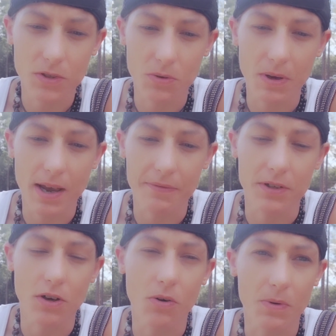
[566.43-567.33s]
So we have
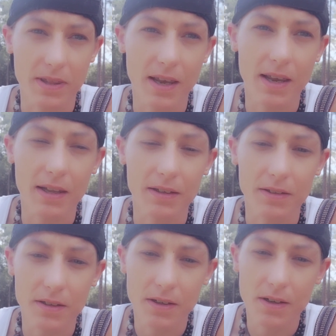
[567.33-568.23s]
to go within
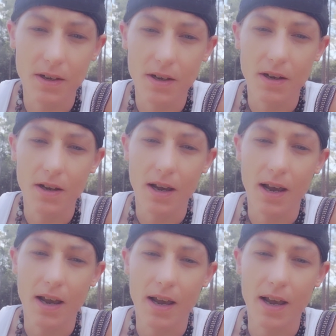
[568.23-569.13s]

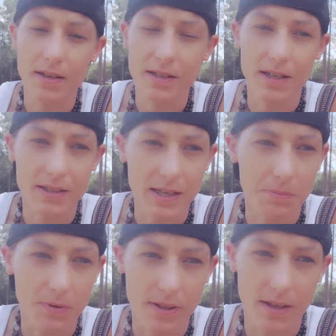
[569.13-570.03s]
and dig
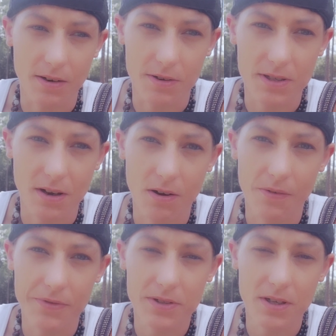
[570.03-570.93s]
deep within
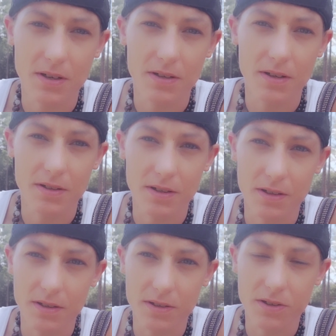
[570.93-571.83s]
ourselves
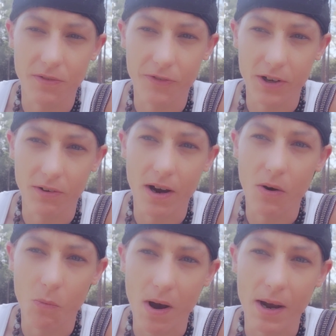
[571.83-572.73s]
to figure
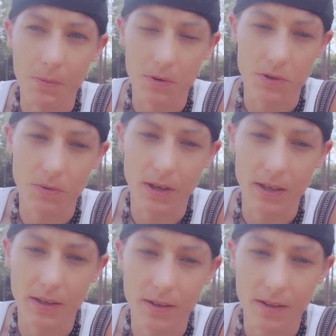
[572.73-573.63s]
out why we're doing
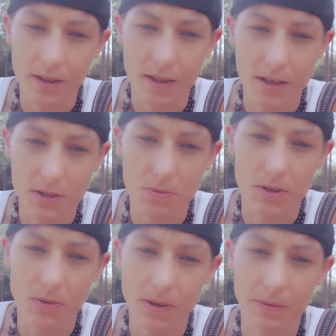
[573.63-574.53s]
the things we're
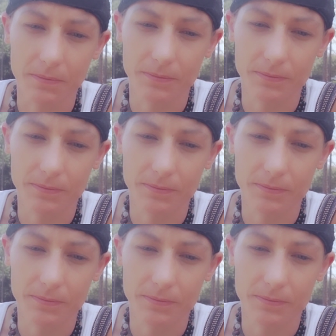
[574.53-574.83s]
doing.